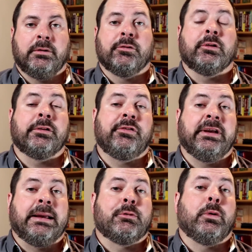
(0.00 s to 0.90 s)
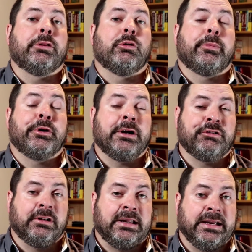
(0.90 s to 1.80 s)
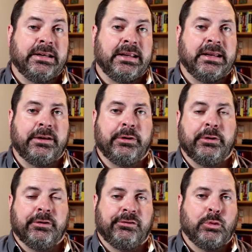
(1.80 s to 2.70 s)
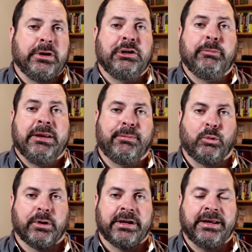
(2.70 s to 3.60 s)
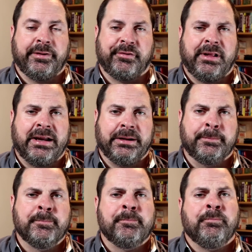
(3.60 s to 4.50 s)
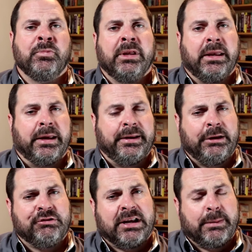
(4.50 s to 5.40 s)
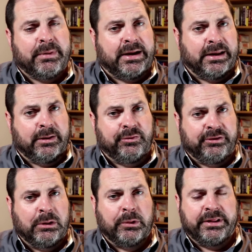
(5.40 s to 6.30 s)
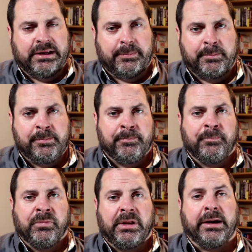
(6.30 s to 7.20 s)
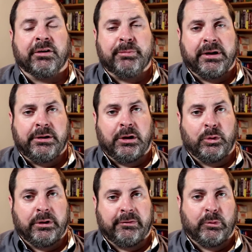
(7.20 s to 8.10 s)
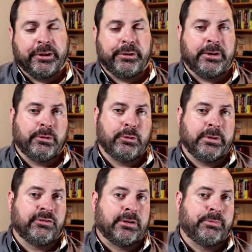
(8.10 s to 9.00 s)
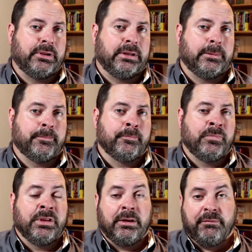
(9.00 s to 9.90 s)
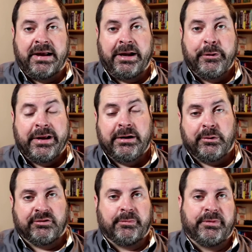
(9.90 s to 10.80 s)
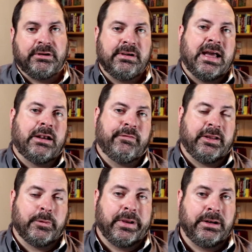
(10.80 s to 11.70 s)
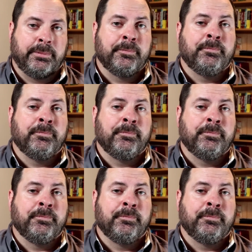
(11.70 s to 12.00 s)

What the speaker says: So let's say I'm going through a production line and there's 22 people working on this line. And each time I see one of them, I just make a note of whether they were doing something value added or something non-value added.